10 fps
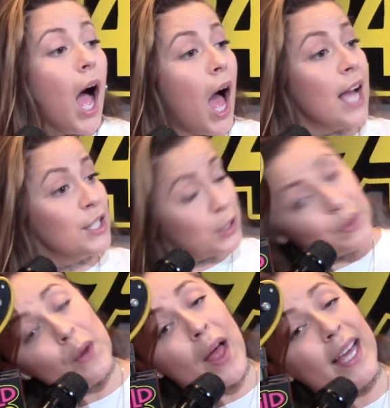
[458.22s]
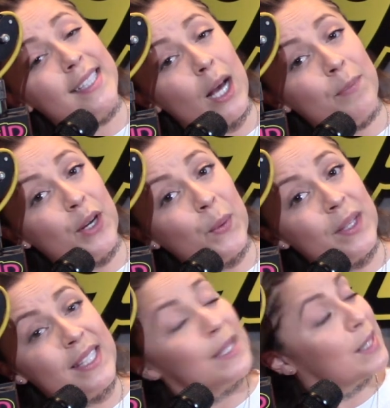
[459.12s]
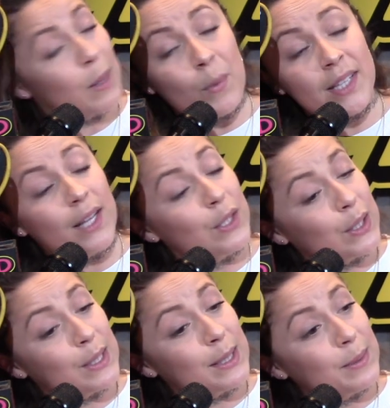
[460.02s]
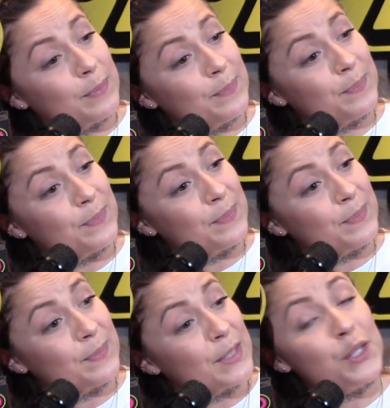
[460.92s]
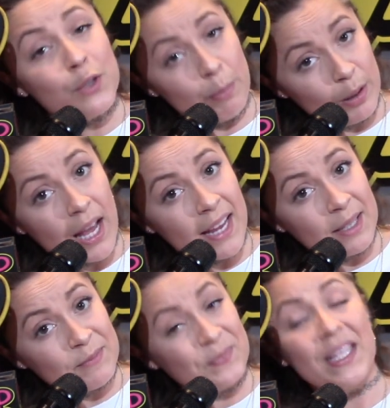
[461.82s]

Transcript: I do know that he's up there with someone that looks stripper-like.